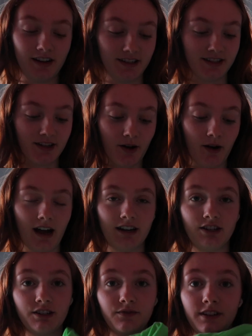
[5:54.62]
right, so I
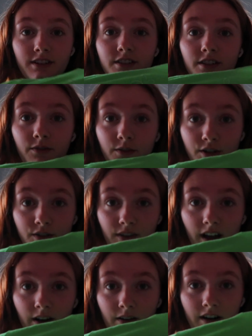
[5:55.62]
just finished the first
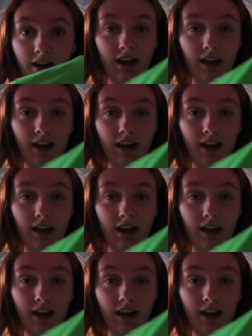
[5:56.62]
flower